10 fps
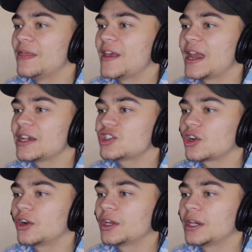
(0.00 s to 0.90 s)
And then I
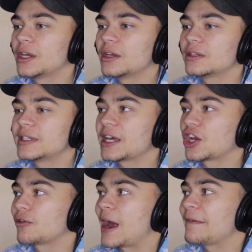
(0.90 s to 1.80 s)
started taking
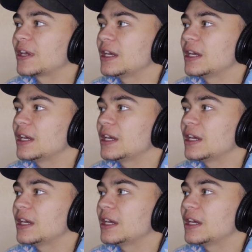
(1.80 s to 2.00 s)
a graphic